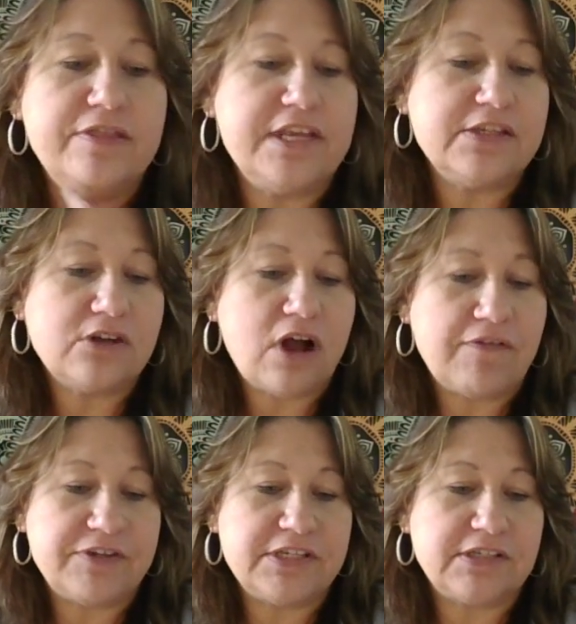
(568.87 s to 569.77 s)
These are
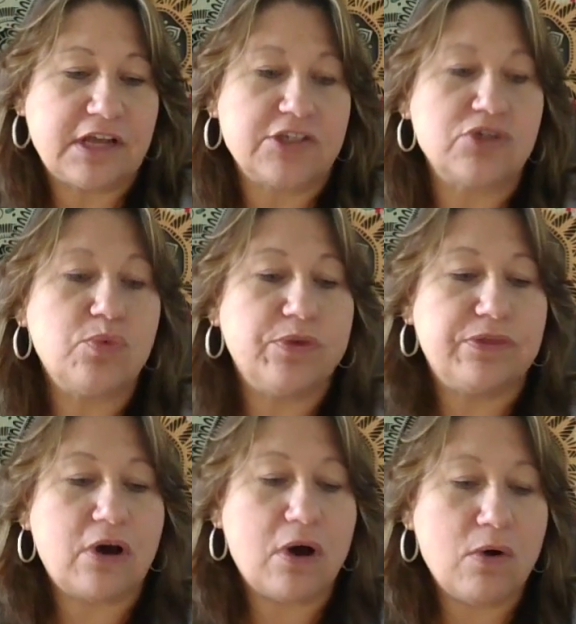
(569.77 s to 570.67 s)
often discussed
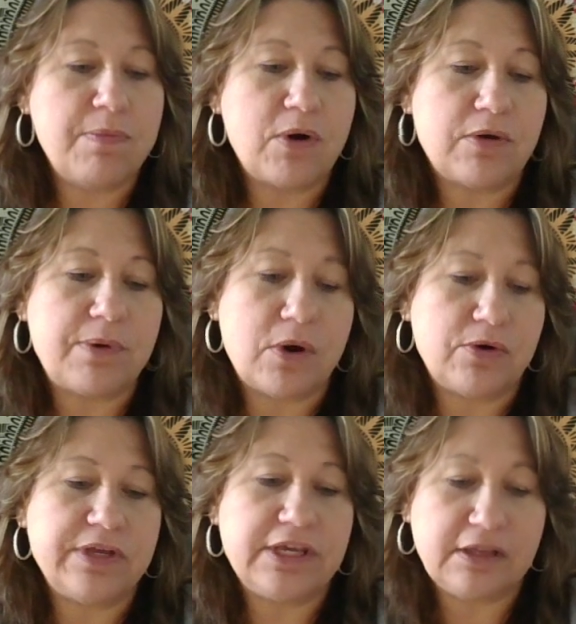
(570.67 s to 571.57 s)
with the
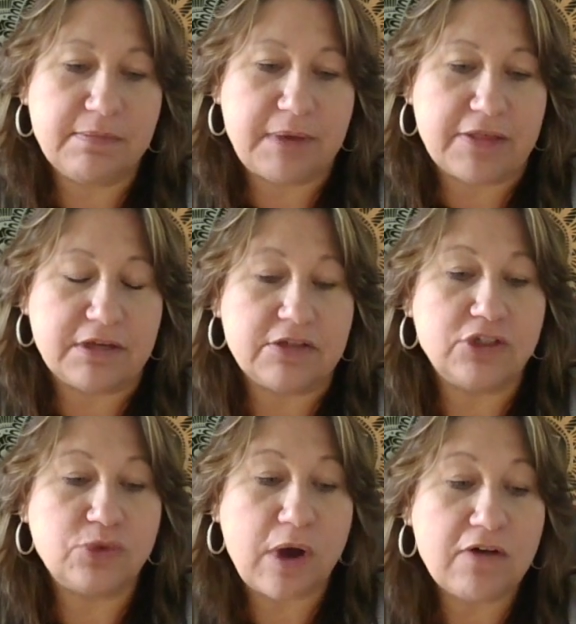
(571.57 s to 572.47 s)
Ho'oponopono healing
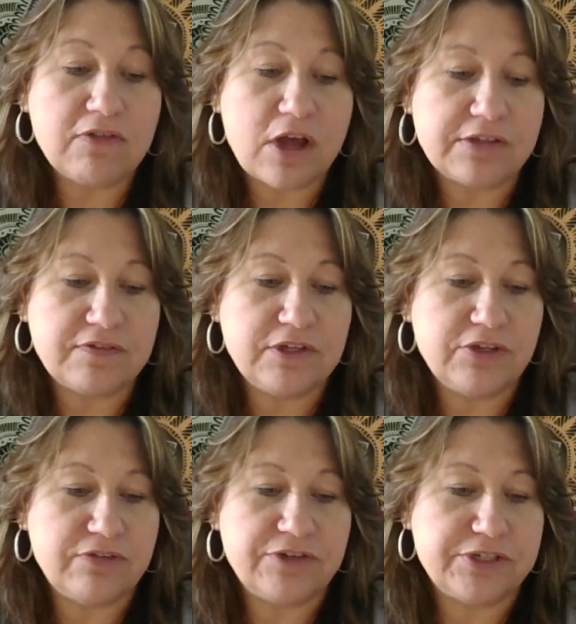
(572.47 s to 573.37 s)
method. The 12 laws of the
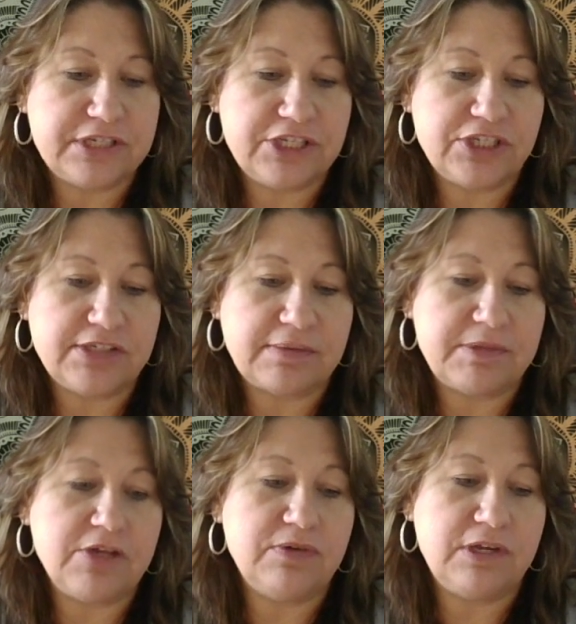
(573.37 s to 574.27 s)
universe teach us
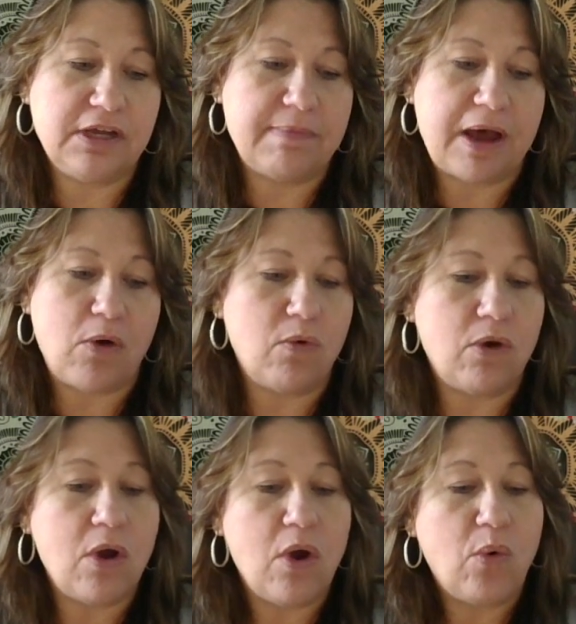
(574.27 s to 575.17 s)
something unique about
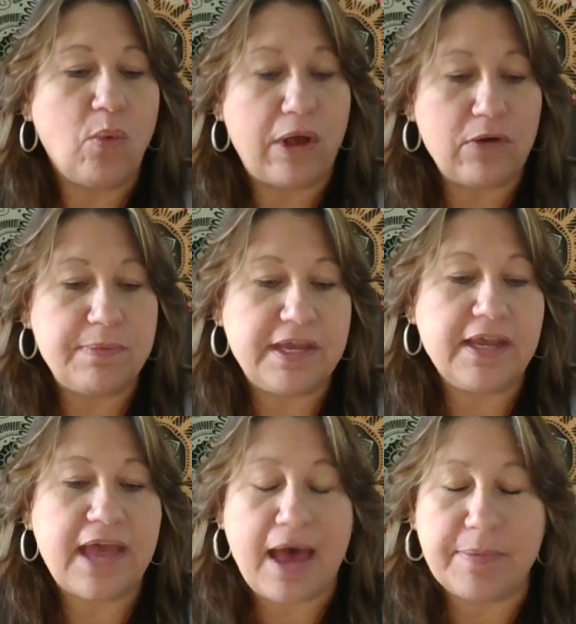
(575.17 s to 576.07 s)

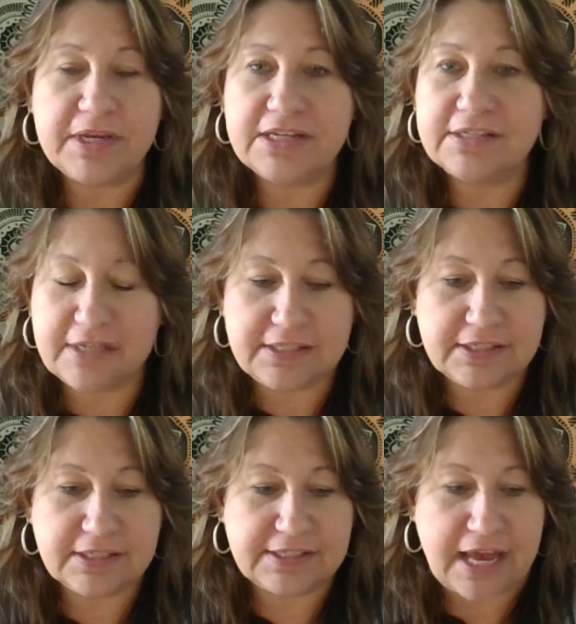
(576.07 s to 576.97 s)
well-being, happiness,
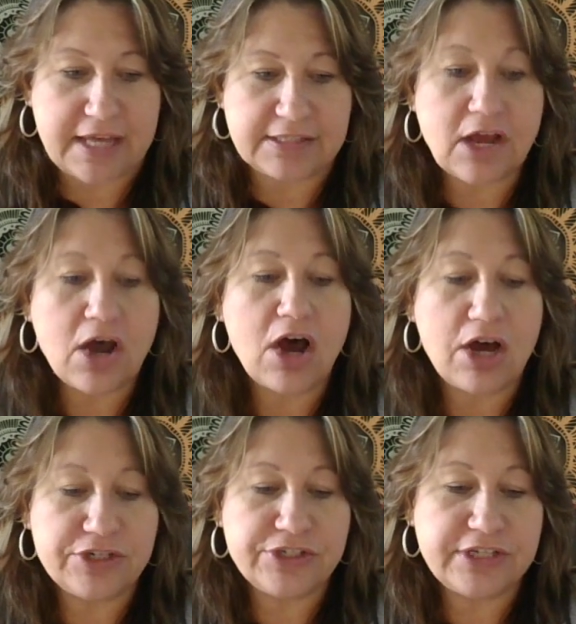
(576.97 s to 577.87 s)
and success.
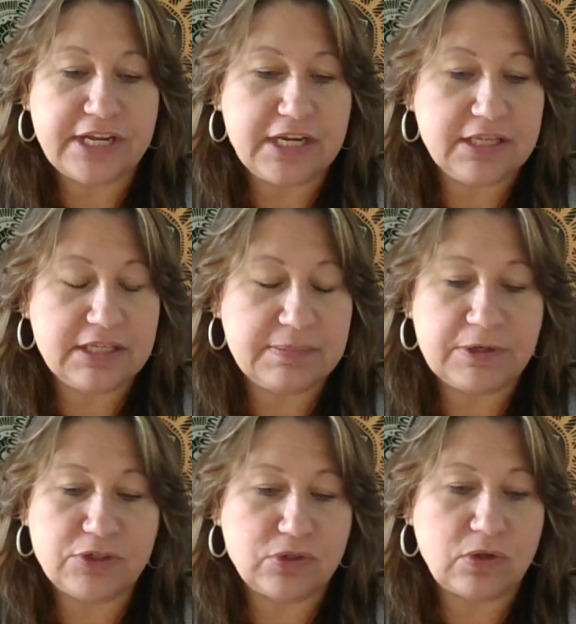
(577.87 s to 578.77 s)
Understanding these
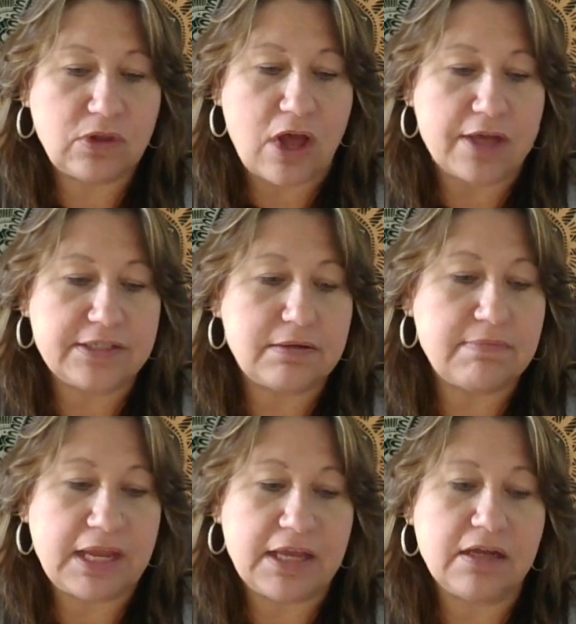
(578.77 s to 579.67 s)
spiritual laws
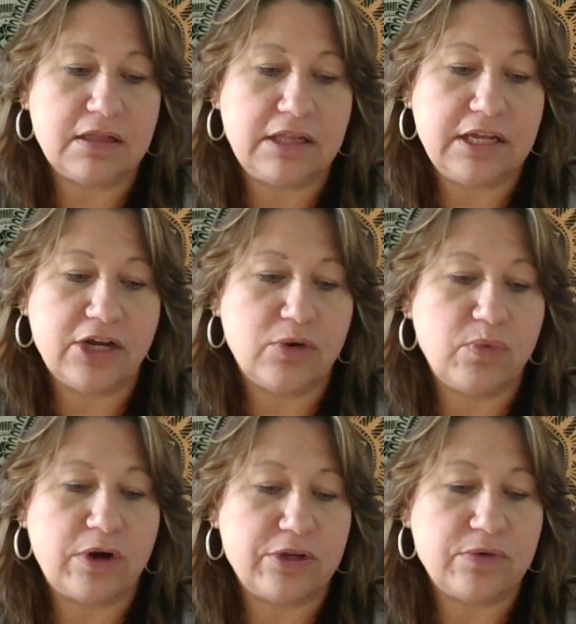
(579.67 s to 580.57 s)
make it clear
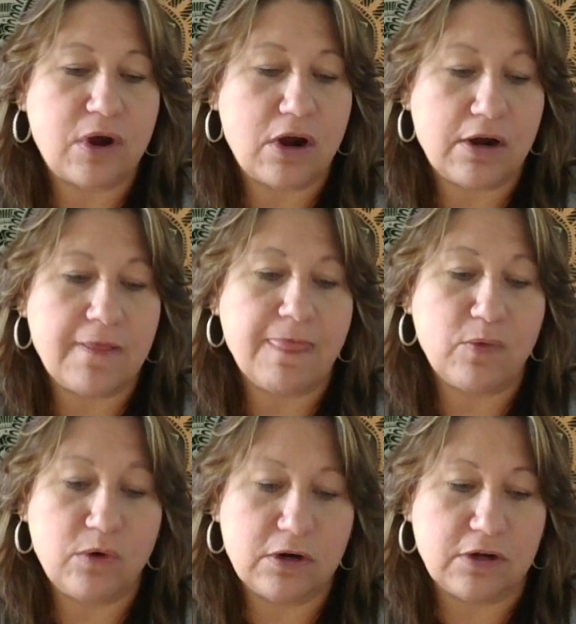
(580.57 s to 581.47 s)
where you are in
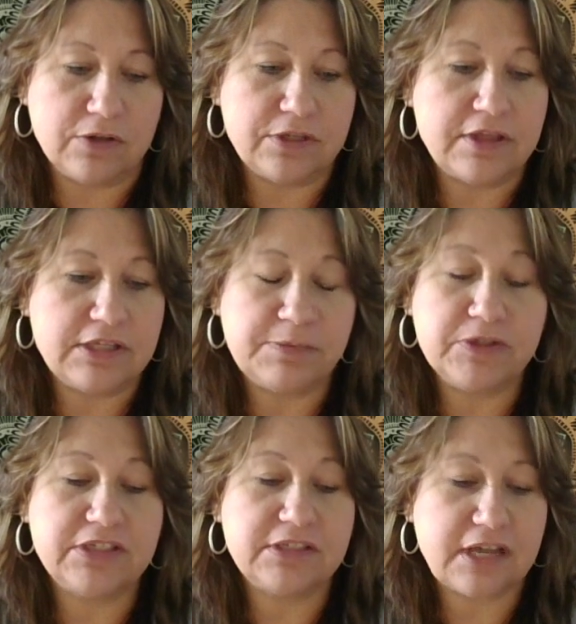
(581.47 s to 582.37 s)
the world. This
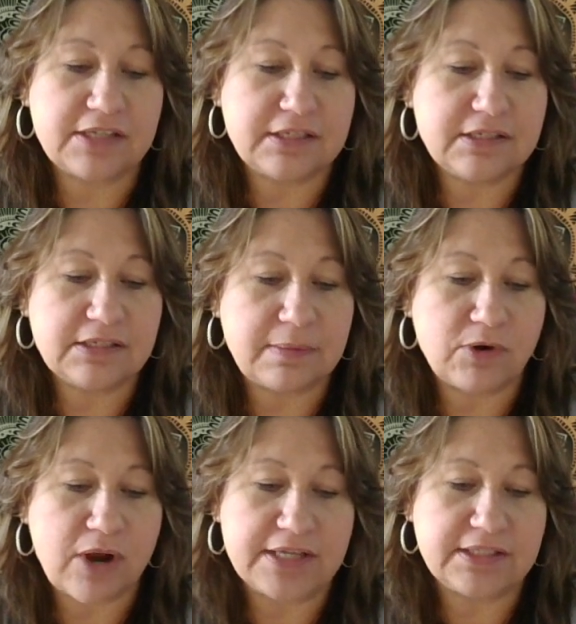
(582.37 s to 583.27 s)
book discusses and
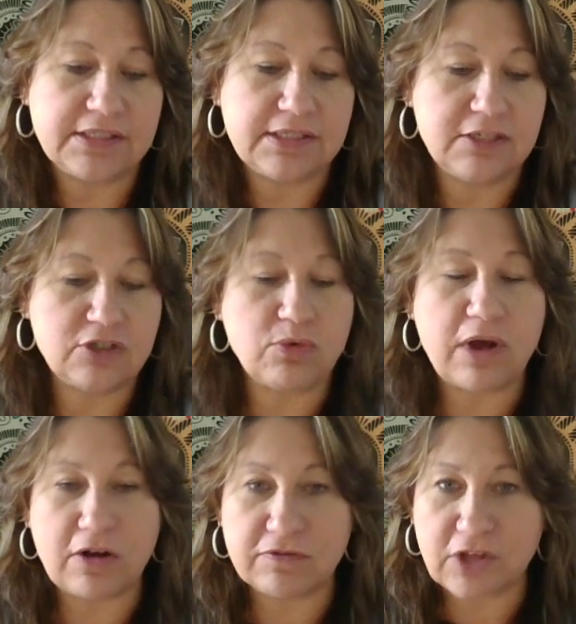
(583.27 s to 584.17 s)
summarizes these
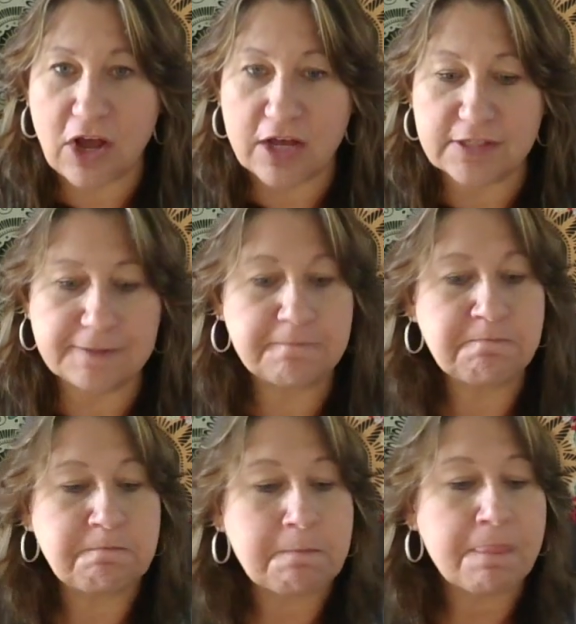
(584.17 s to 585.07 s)
12 laws.
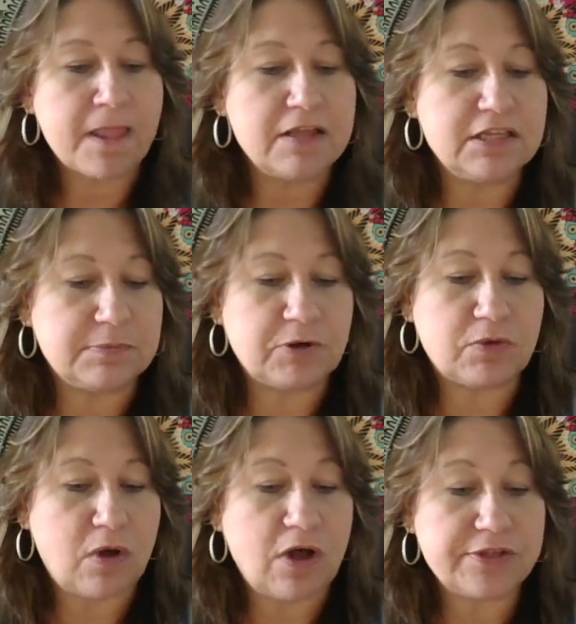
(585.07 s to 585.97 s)
This
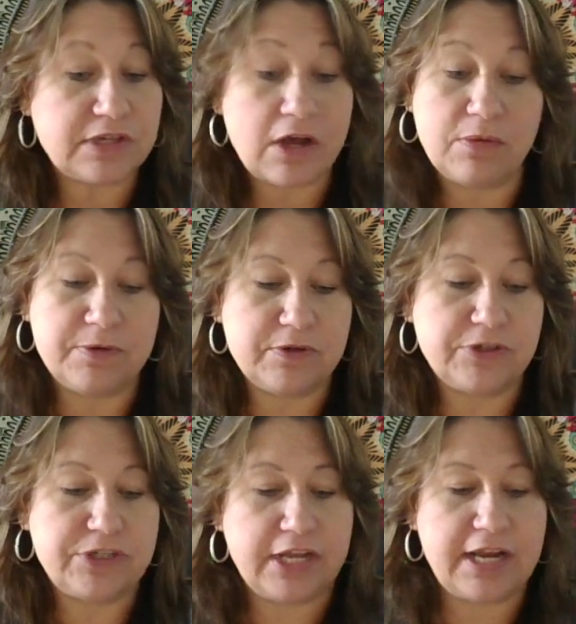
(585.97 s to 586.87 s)
book will also help you
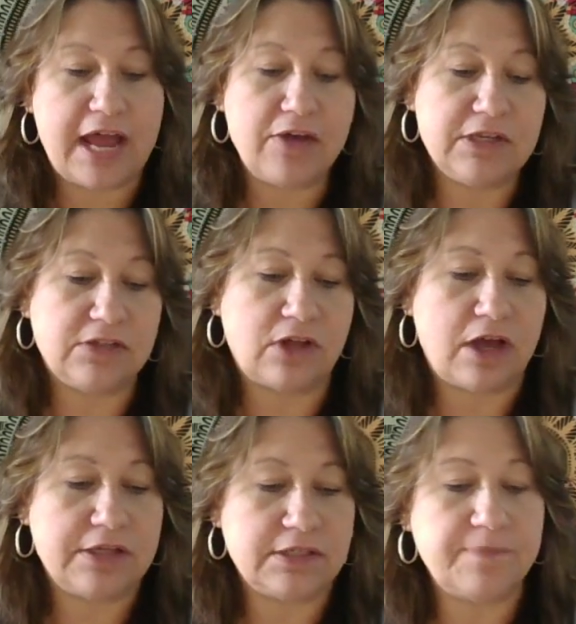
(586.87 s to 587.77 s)
understand how these
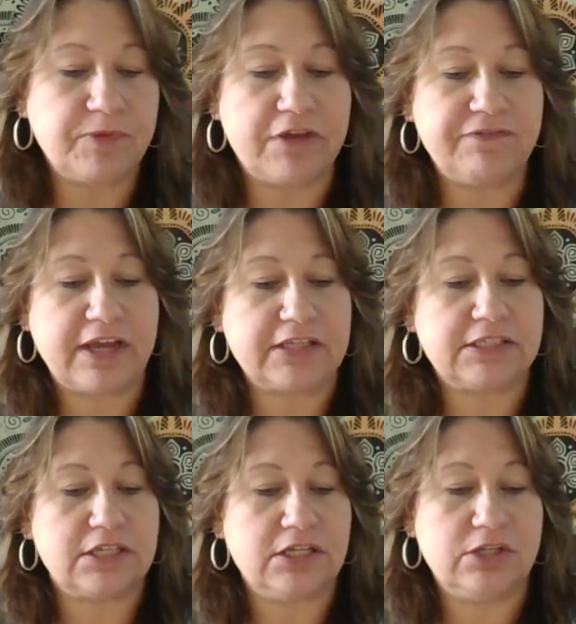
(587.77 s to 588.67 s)
laws
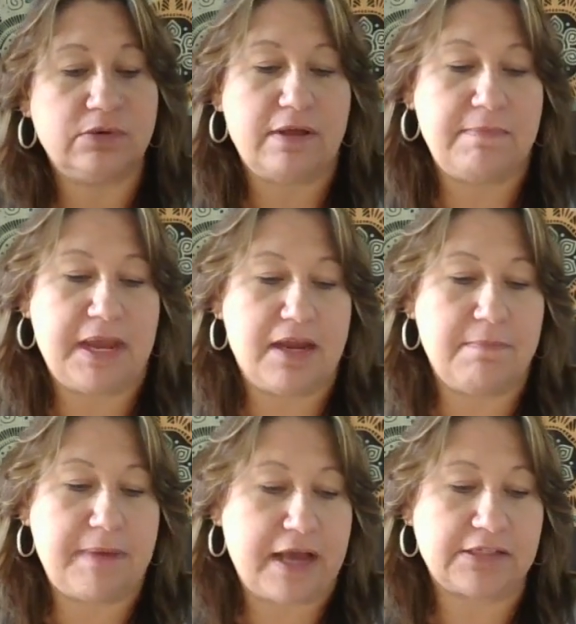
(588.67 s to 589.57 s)
affect you and make
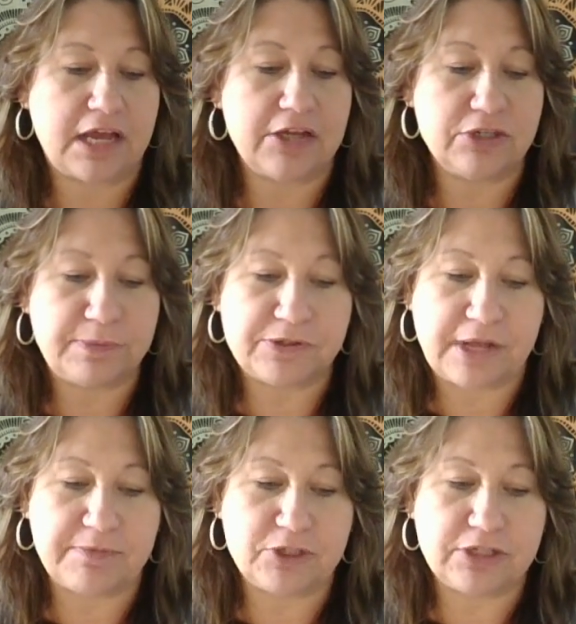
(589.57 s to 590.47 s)
an impact on your
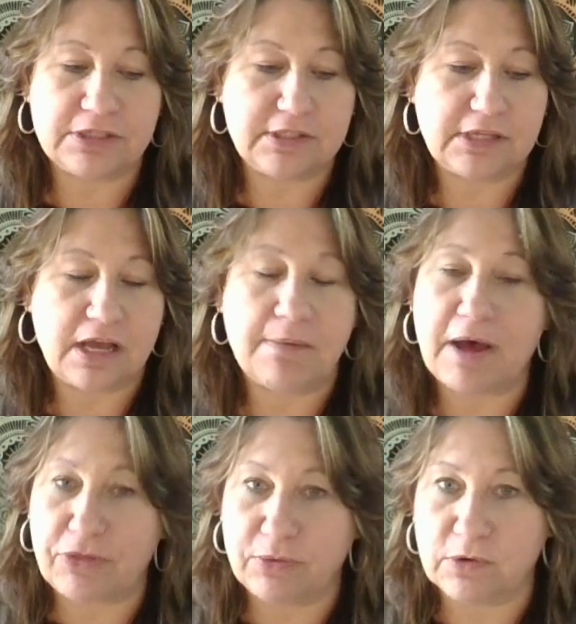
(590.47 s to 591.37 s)
perceptions
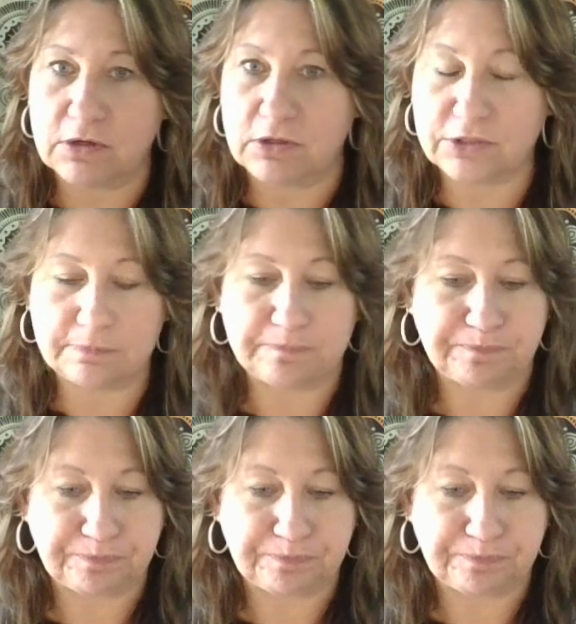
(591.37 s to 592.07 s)
about the world.